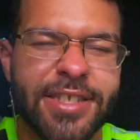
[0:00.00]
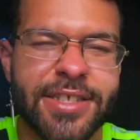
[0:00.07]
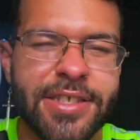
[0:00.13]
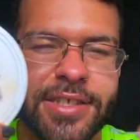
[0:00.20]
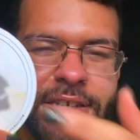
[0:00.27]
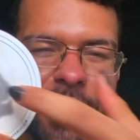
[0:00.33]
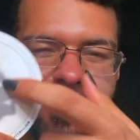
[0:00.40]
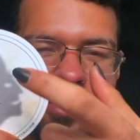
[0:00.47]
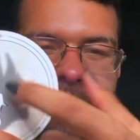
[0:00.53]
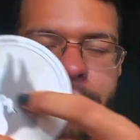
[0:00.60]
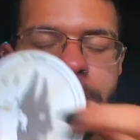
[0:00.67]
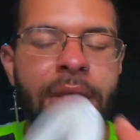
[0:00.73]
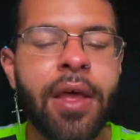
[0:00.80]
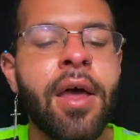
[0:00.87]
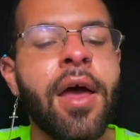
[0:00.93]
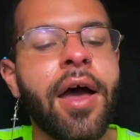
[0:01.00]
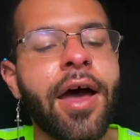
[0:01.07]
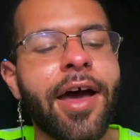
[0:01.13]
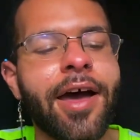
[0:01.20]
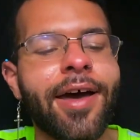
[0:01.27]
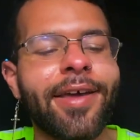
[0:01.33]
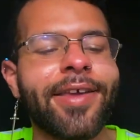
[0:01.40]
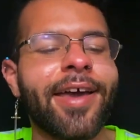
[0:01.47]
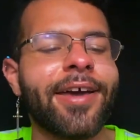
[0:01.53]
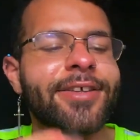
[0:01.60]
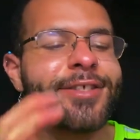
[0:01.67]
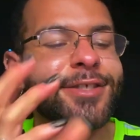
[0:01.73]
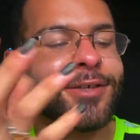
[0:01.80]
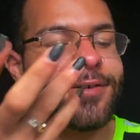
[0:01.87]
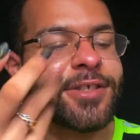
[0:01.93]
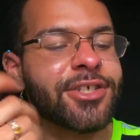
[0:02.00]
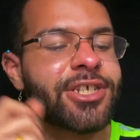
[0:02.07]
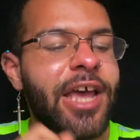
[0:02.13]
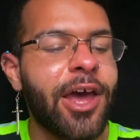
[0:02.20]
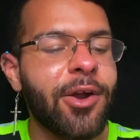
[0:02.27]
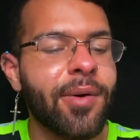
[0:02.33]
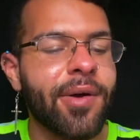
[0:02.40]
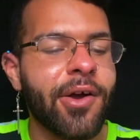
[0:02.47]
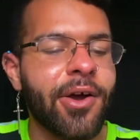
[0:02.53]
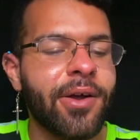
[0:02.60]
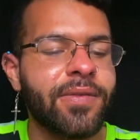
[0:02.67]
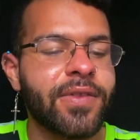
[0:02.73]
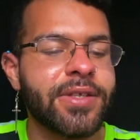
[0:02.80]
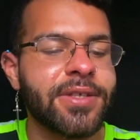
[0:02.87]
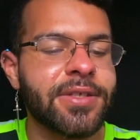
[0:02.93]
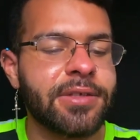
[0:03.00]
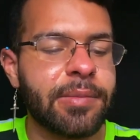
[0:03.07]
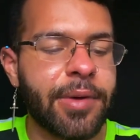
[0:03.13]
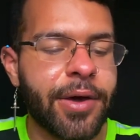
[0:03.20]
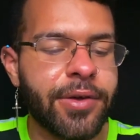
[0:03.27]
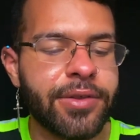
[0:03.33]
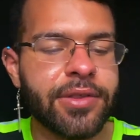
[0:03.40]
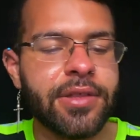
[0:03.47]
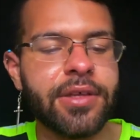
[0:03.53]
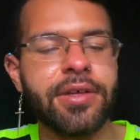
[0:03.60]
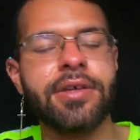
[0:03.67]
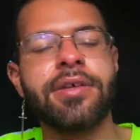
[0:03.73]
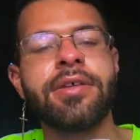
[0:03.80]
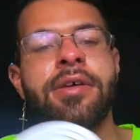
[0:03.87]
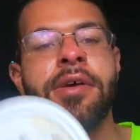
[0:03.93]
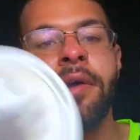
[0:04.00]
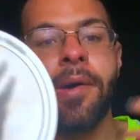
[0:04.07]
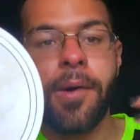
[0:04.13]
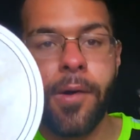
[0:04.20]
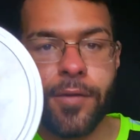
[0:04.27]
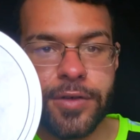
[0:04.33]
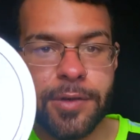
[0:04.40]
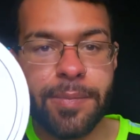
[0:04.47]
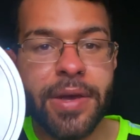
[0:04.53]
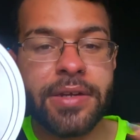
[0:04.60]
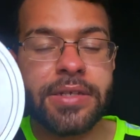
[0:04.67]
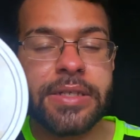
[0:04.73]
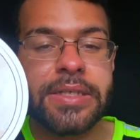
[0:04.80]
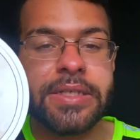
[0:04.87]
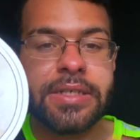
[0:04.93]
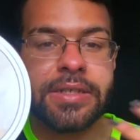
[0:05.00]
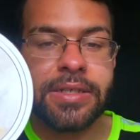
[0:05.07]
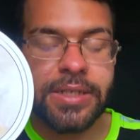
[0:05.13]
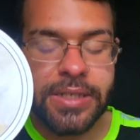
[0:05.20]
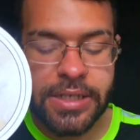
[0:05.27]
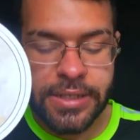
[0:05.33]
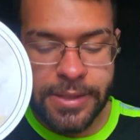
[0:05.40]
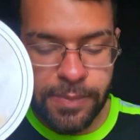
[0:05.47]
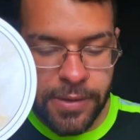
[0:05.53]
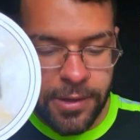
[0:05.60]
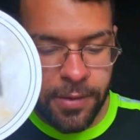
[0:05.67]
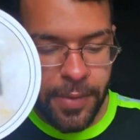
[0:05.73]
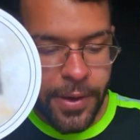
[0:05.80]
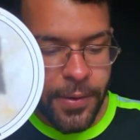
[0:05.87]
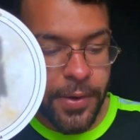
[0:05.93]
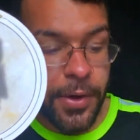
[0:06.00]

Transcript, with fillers: is the Devil. Uh, yeah, so the shadow card. This is about the overdependency. This does speak about